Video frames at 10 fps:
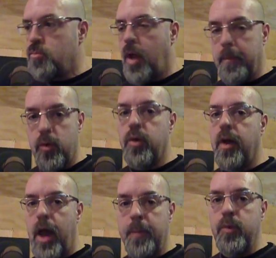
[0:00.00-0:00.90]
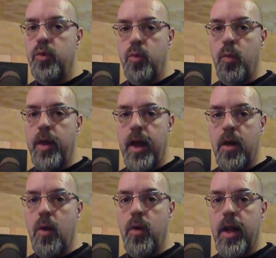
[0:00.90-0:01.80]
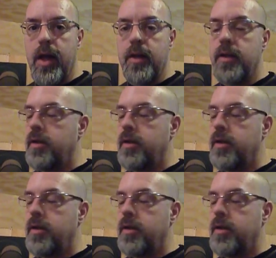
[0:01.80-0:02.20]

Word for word: I'll be real happy with what we got going on.